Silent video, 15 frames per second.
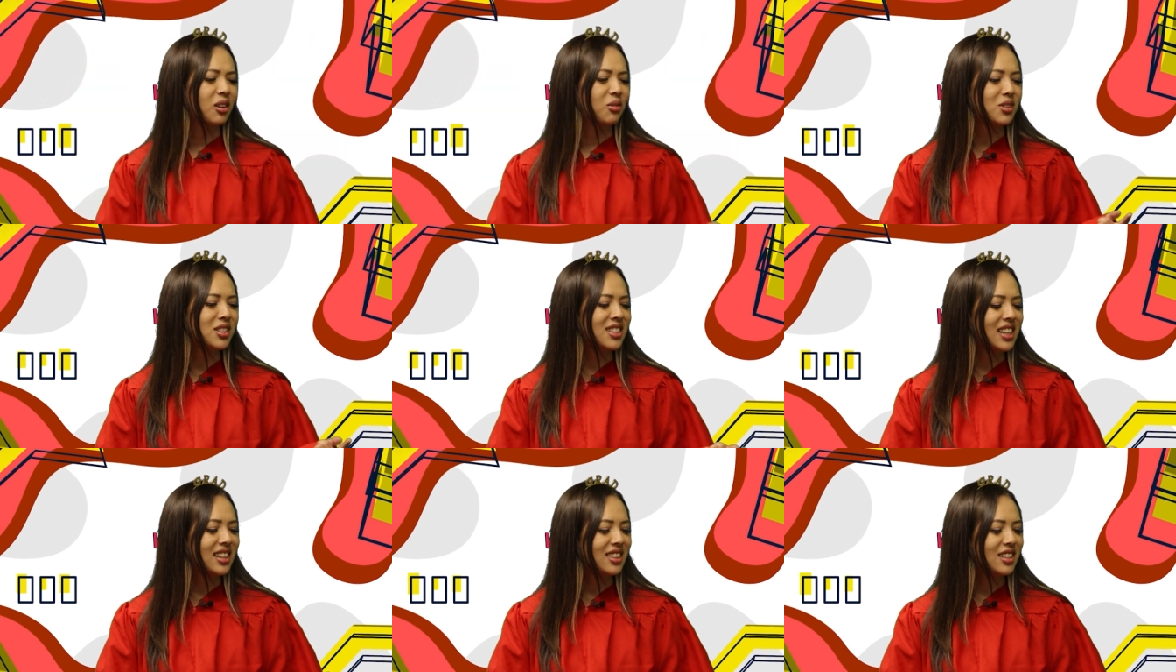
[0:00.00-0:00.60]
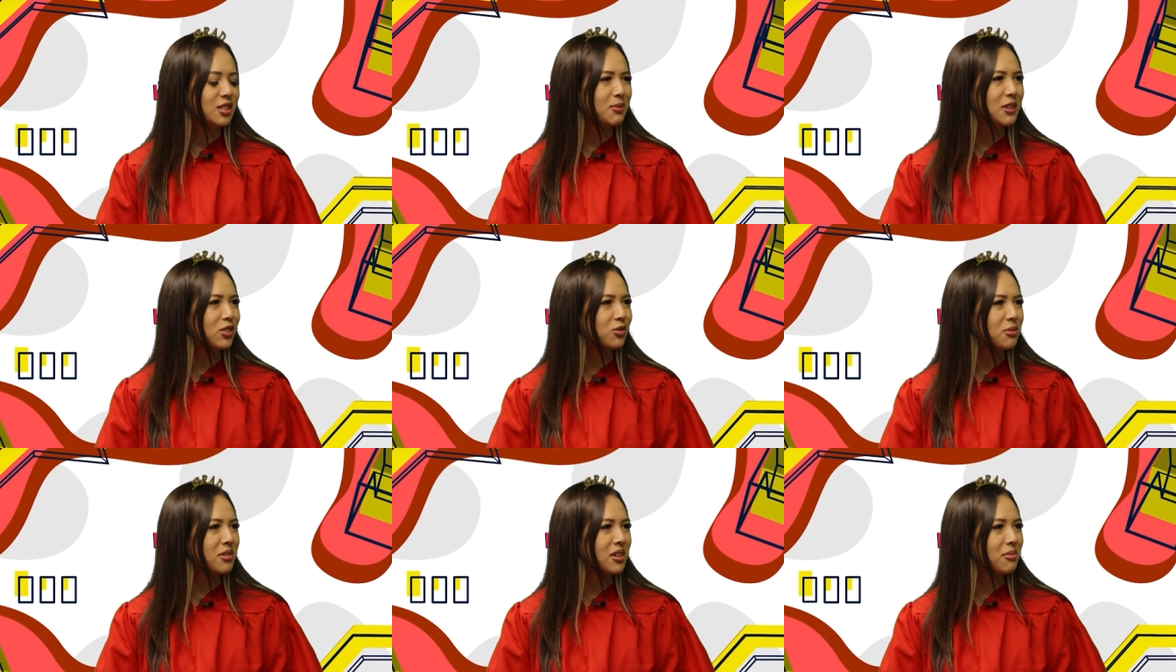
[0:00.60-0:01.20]
wasn't that the speech
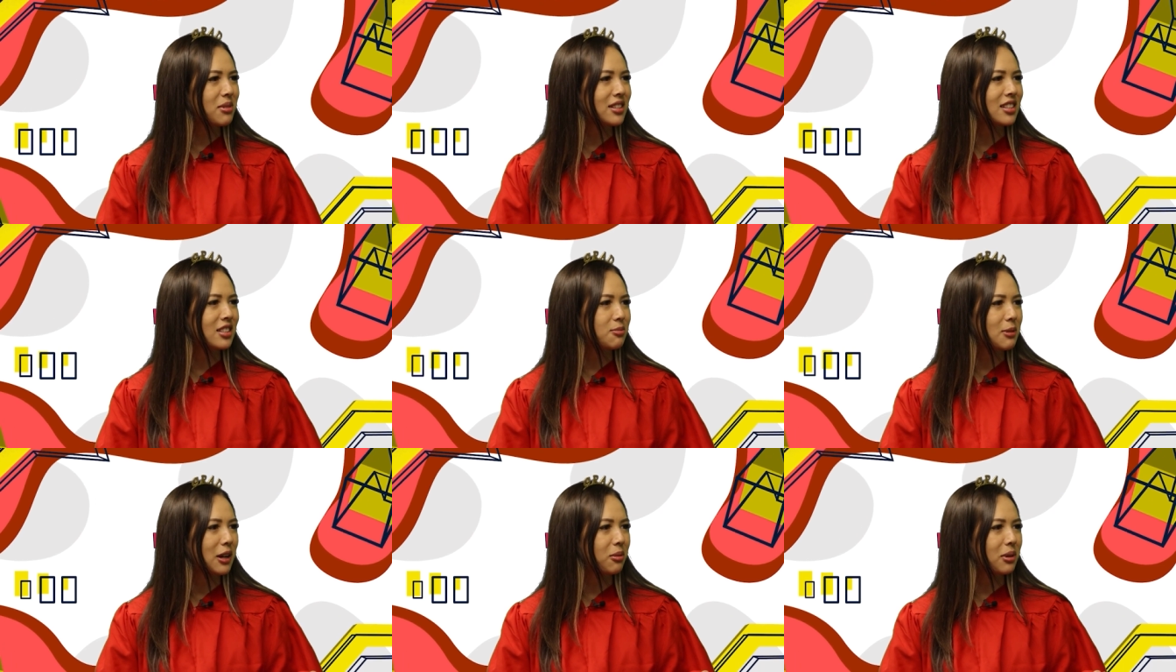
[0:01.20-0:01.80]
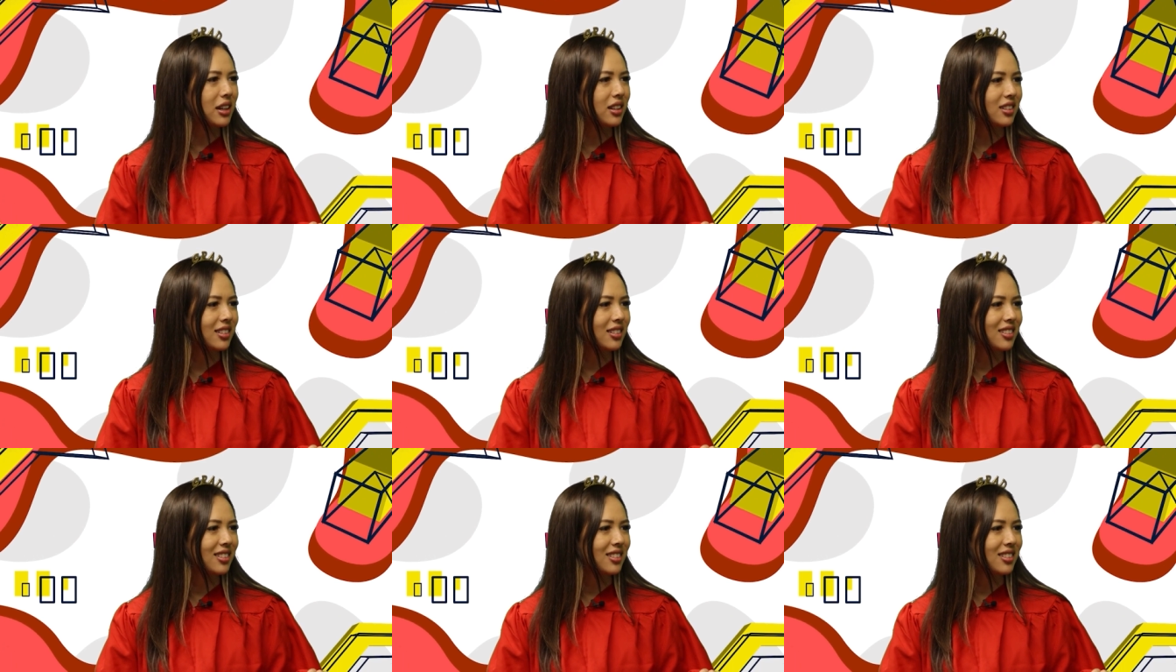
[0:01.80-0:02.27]
from The Amazing Spider-Man